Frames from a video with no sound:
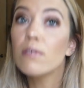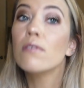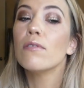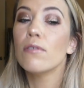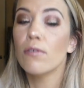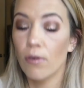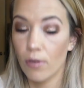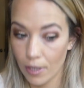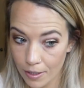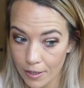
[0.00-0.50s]

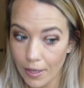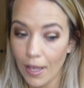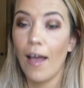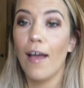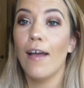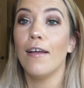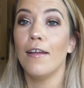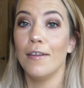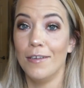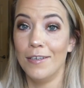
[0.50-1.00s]
go like
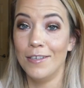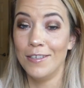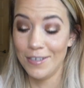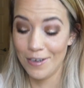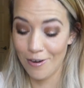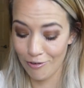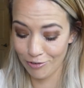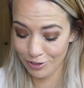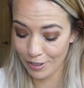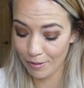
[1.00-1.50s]
that and
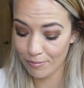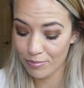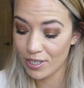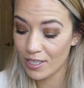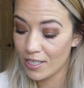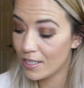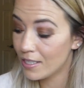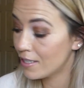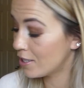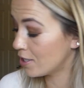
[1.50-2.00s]
nose up.
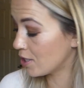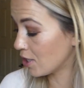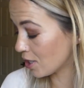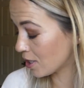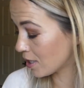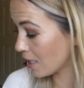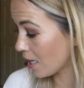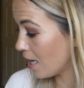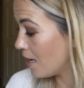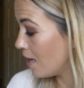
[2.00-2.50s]
She's
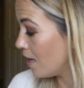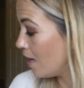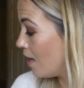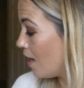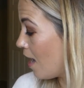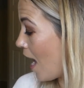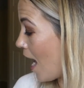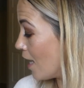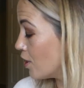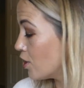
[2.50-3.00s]
just
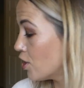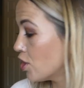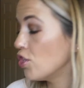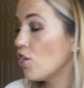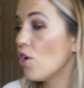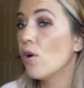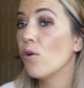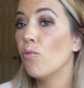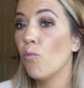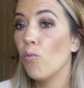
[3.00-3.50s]
has to
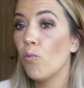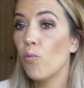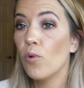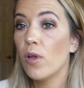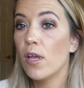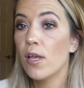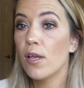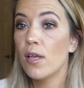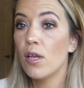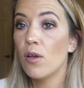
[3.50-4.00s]
know
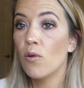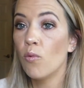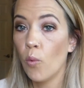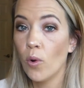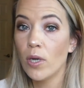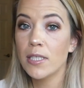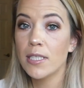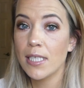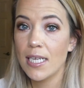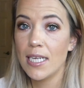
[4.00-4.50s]

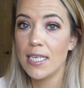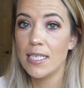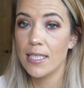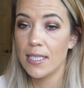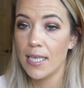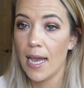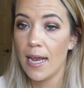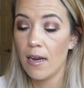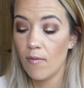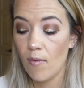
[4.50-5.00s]
what's
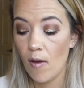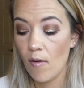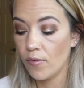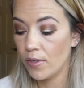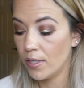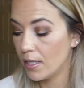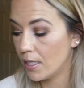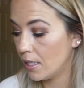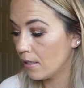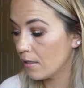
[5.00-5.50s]
inside of
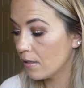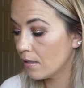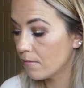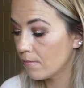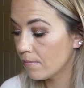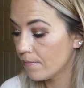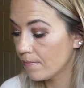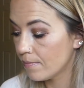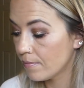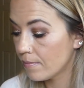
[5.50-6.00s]
everything.
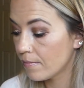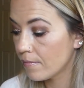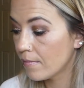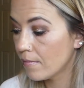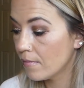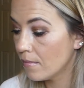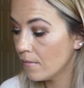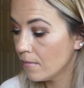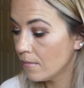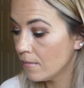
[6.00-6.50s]

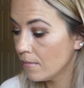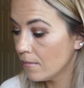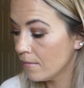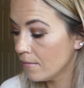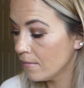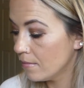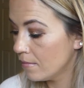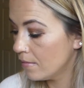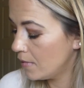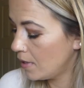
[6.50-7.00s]

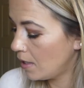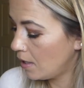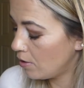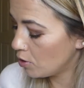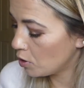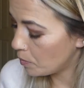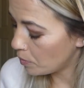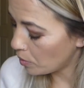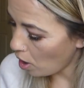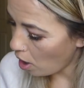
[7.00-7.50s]
Then
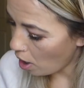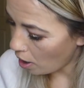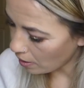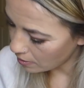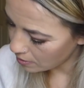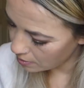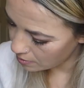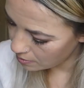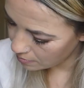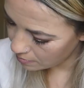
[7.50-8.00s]
there's
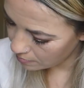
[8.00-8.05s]
Bronx,